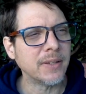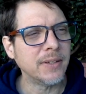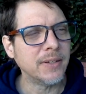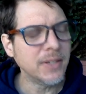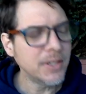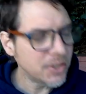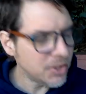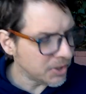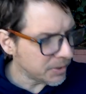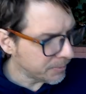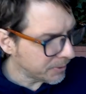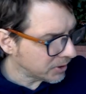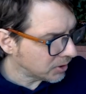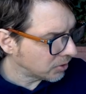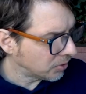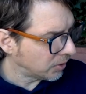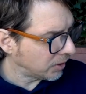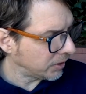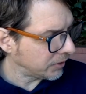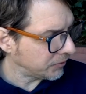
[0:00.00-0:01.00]
Nishima
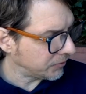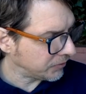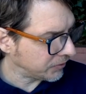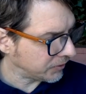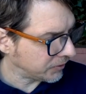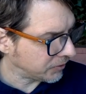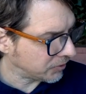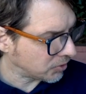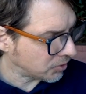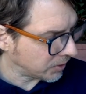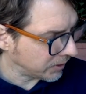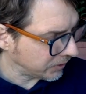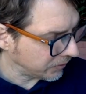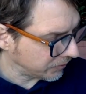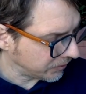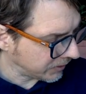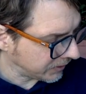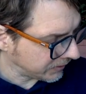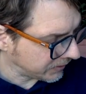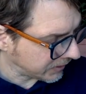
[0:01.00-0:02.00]
and Cross
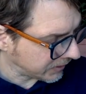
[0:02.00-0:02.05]
translate